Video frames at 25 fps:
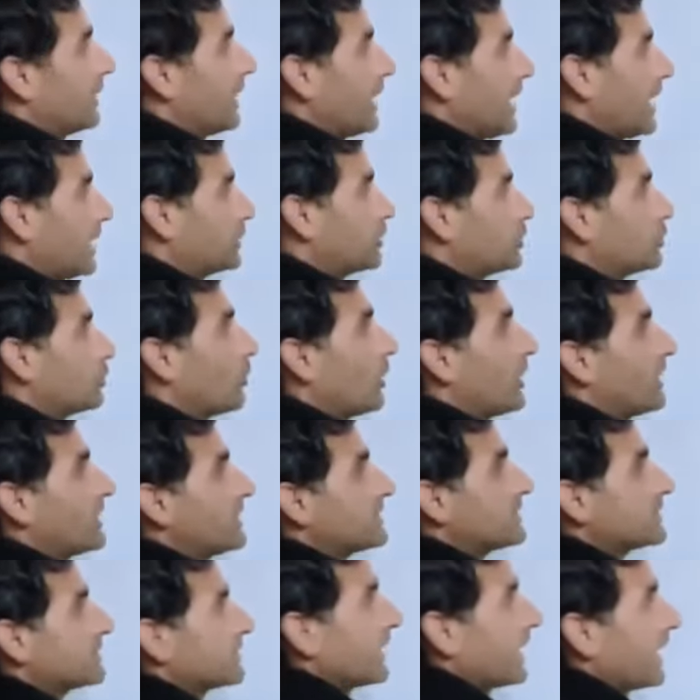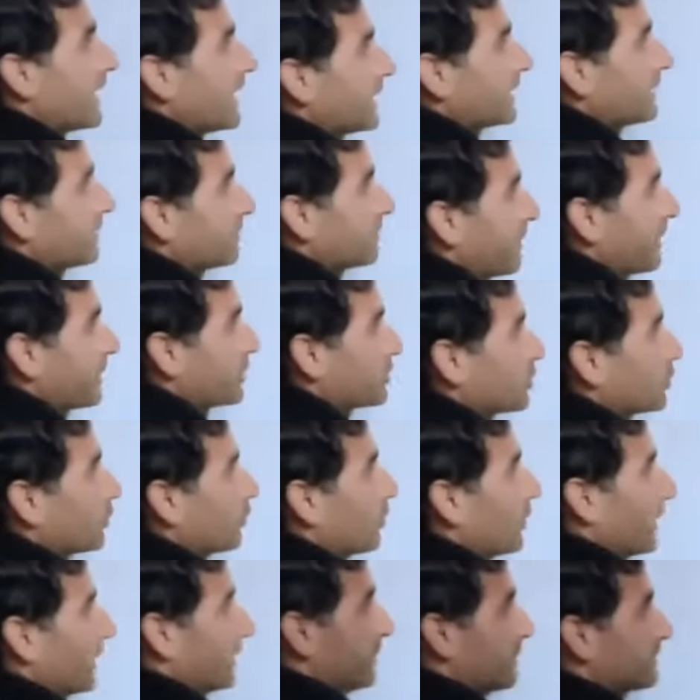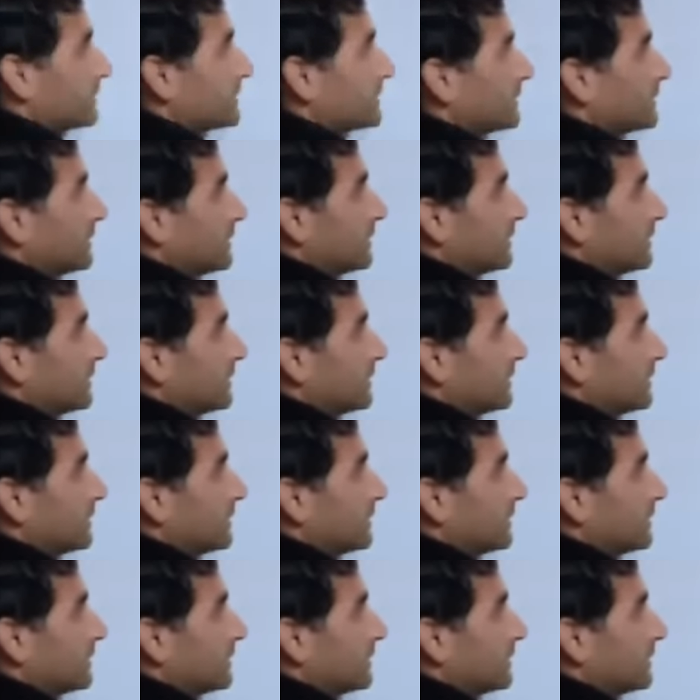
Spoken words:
Active voice and passive voice.